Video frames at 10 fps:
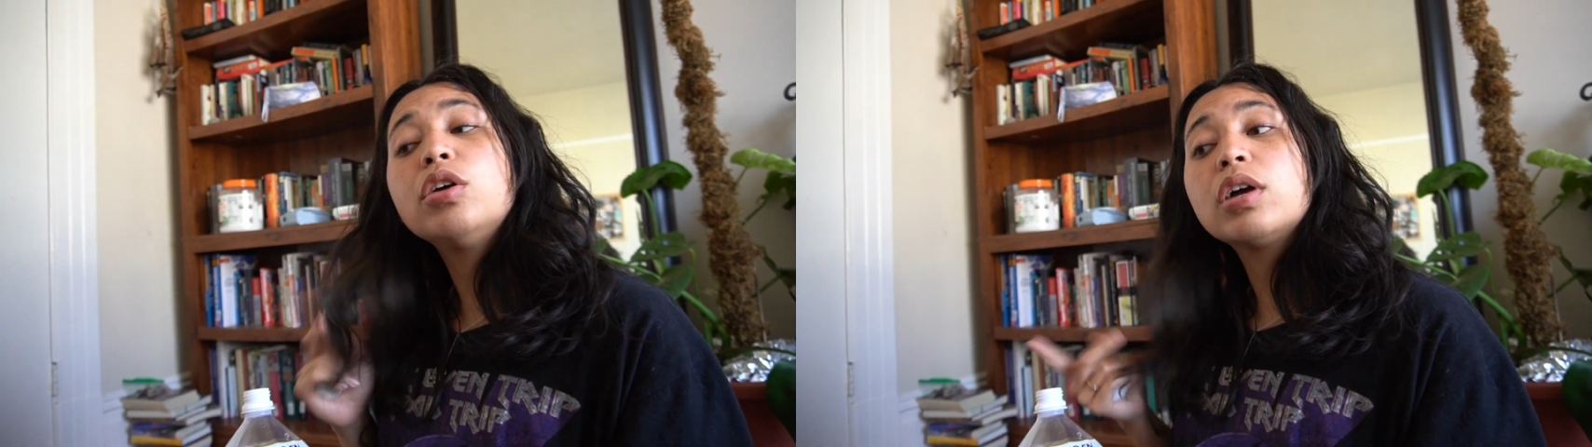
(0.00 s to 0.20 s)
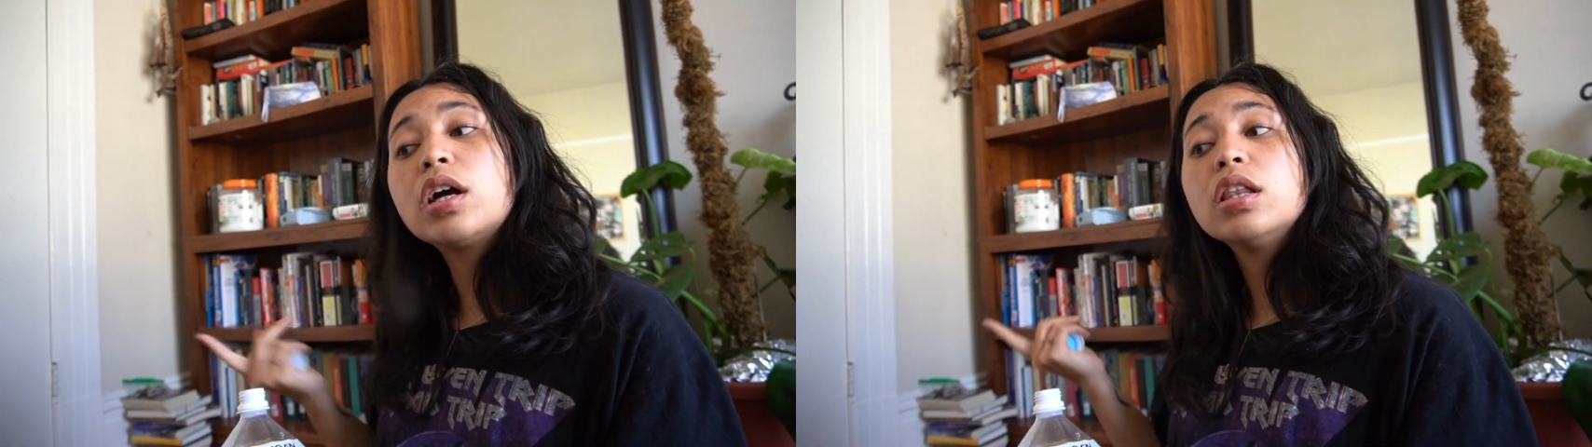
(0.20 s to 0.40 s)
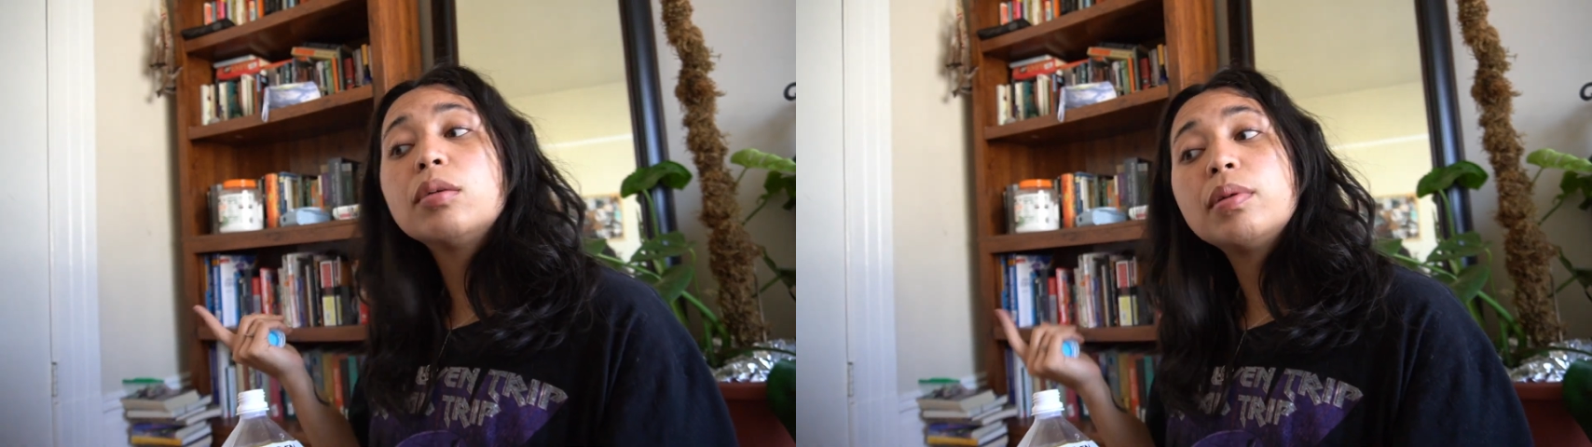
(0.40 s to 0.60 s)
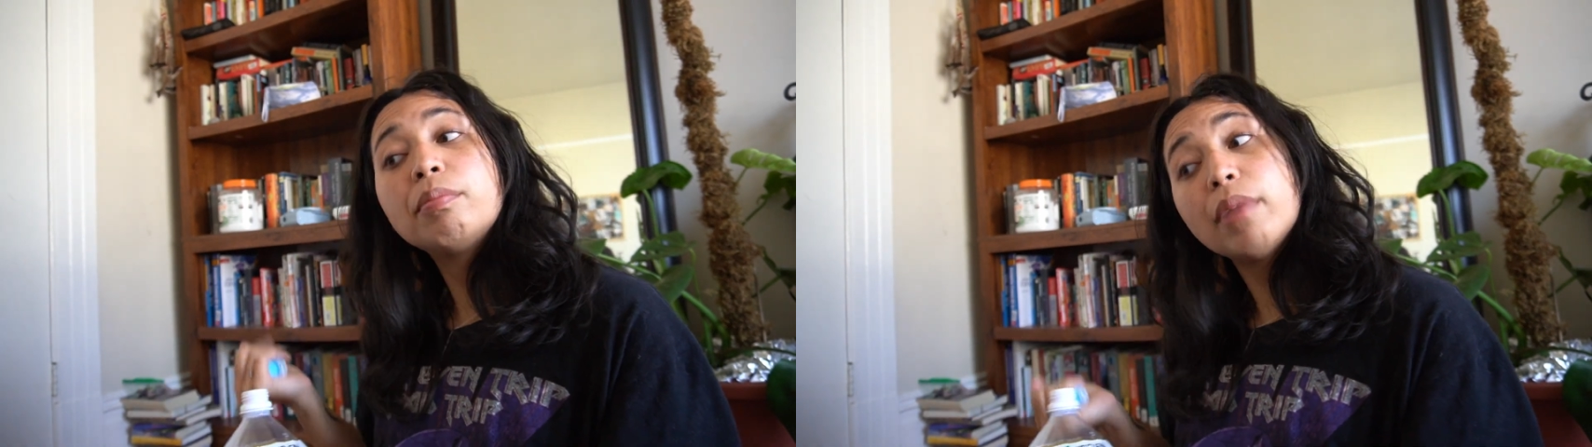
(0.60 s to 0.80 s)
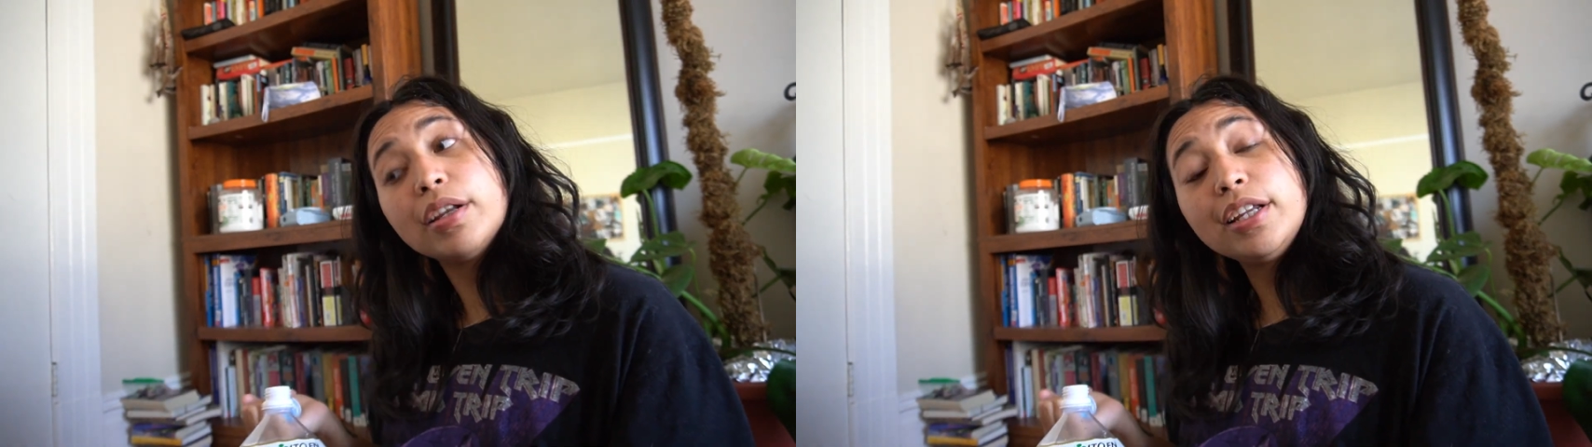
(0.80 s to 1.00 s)
I got a little bit of
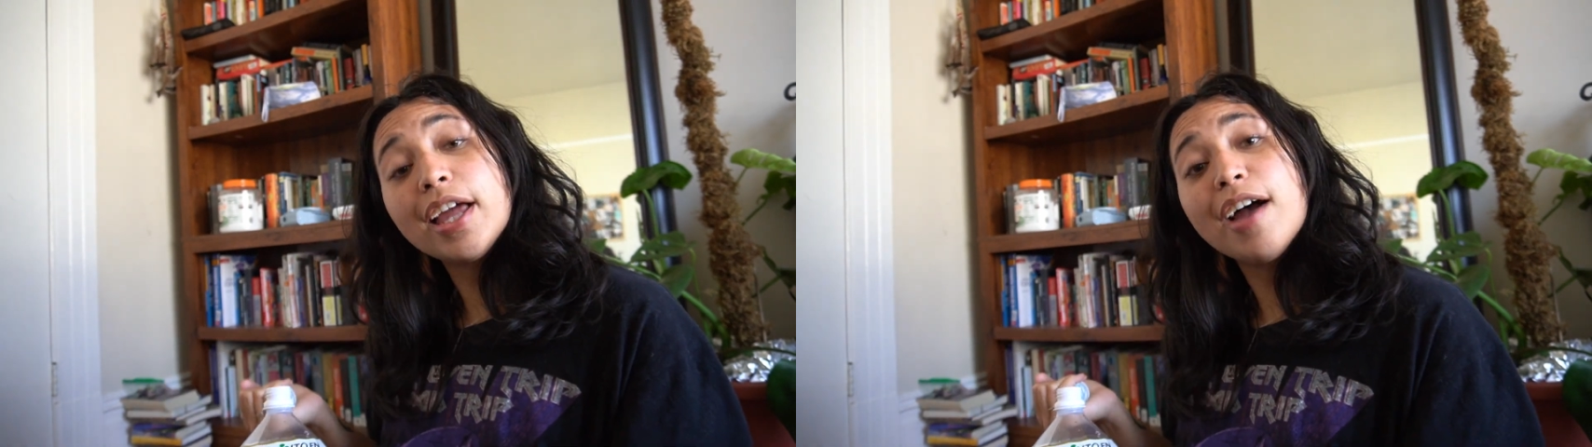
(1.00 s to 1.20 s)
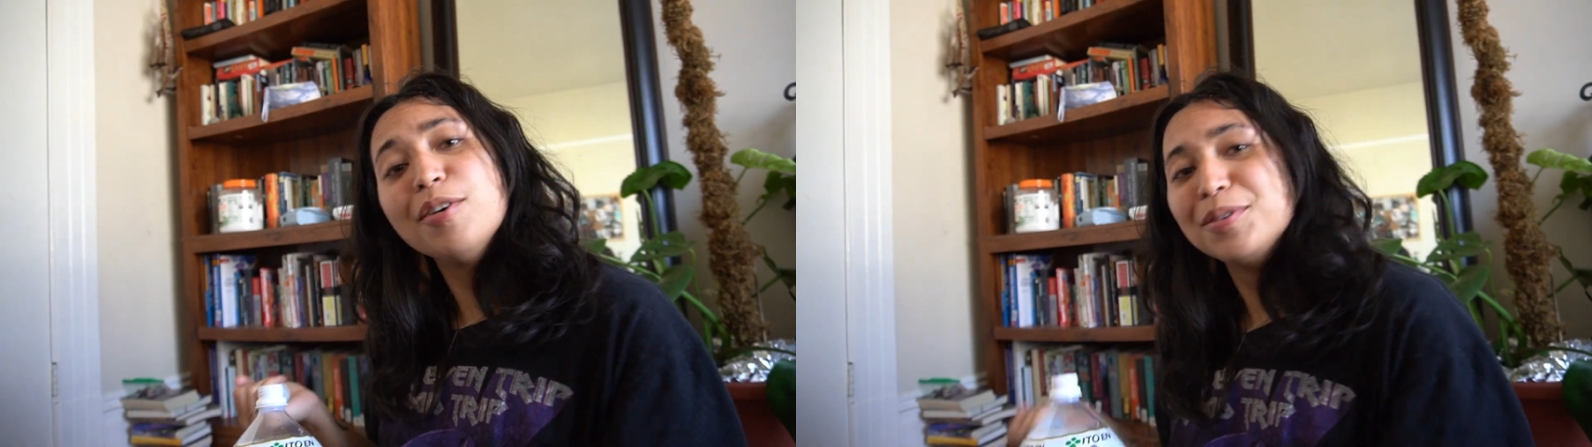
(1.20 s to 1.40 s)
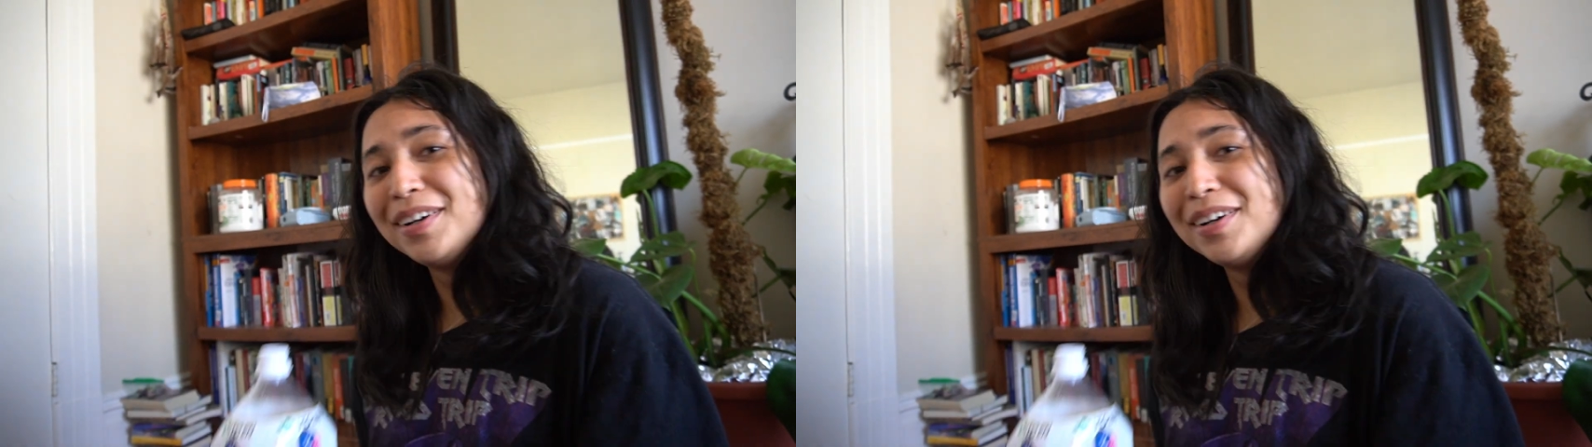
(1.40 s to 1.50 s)
money now.